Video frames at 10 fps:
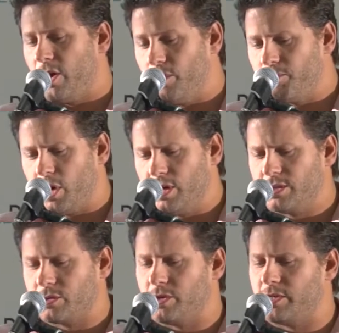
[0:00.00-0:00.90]
On
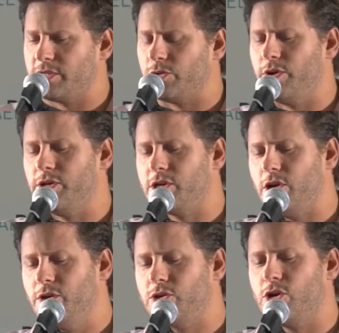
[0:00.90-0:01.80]
bonds, we heard Sir Ronald
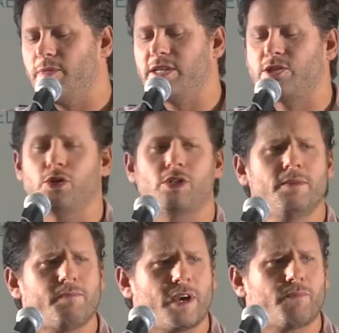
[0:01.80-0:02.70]
Cohen talk about social
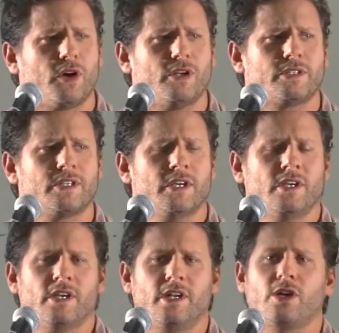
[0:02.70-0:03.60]
impact bonds,
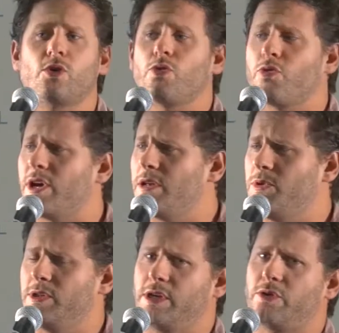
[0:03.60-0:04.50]
an
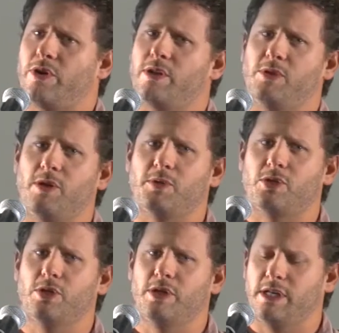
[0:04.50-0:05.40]
incredible, incredible
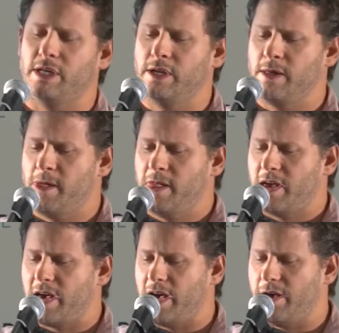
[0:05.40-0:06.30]
opportunity
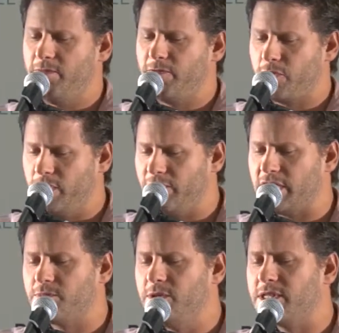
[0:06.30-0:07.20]
um, for
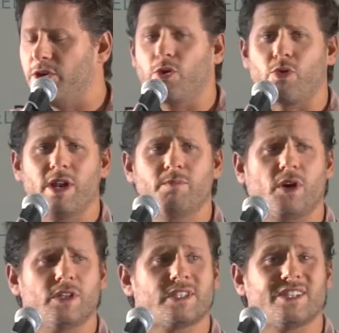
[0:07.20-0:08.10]
investments. There are green
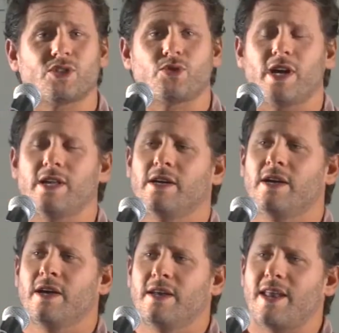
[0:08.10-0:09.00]
bonds in Australia.
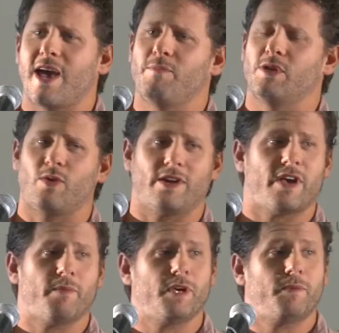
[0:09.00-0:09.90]
NAB is one of
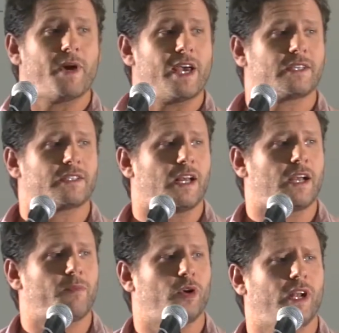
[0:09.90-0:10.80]
our big banks,
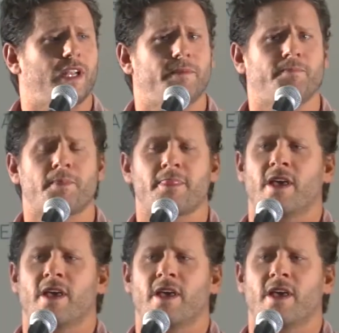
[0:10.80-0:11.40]
like Hapoalim,